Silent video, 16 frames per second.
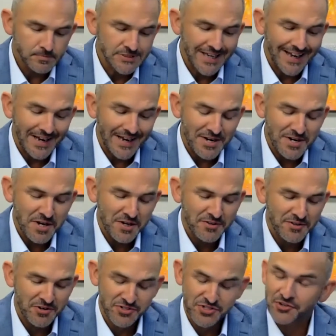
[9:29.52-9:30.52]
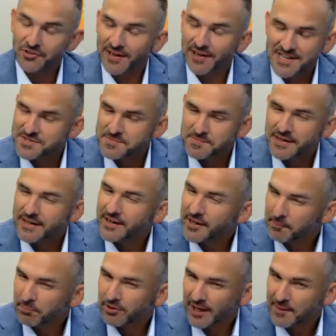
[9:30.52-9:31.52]
And there certainly hasn't been any
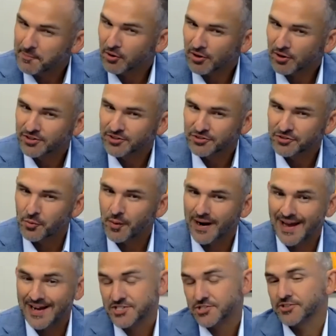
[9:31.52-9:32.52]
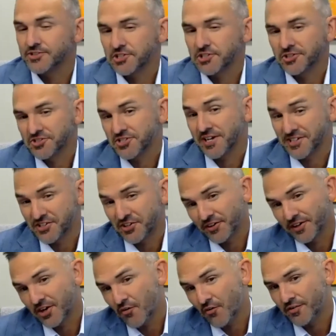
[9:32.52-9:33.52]
playbook to what excellence looks like during
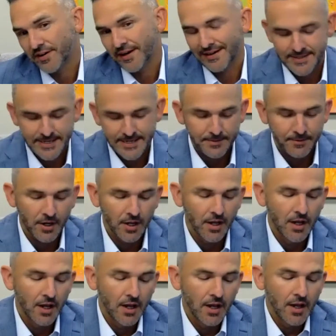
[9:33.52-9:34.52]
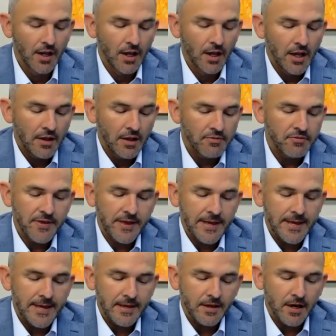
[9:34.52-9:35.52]
COVID-19.
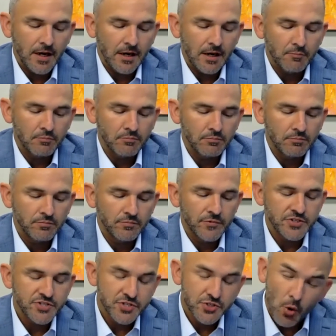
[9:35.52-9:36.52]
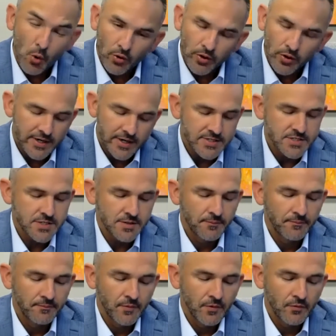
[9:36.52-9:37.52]
The stories
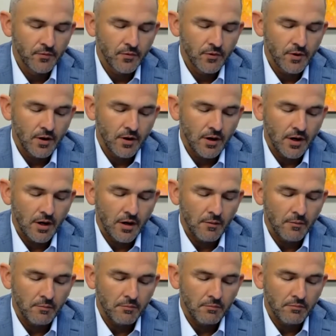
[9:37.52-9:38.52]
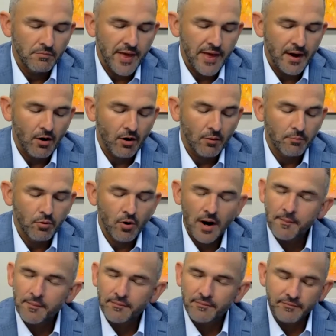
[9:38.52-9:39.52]
that
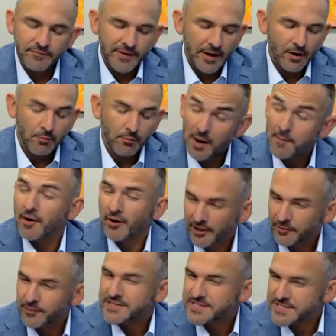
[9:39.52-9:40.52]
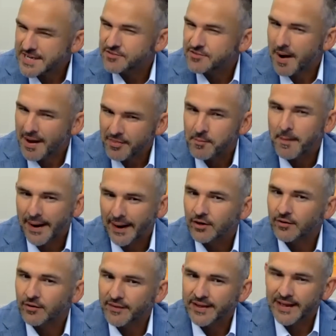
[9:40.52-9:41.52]
are primarily received by the mayor
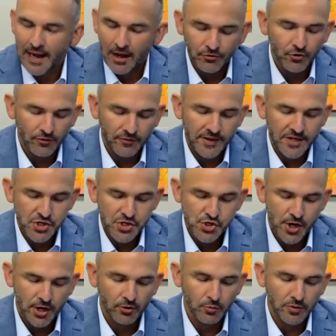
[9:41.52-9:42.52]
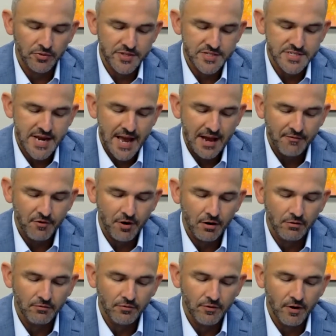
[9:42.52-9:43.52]
and the council and then shared with the staff
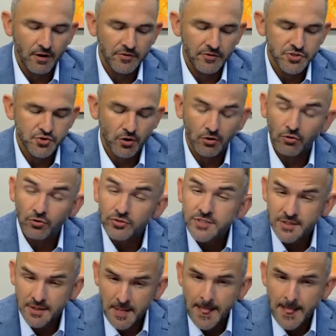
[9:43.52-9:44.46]
of the struggles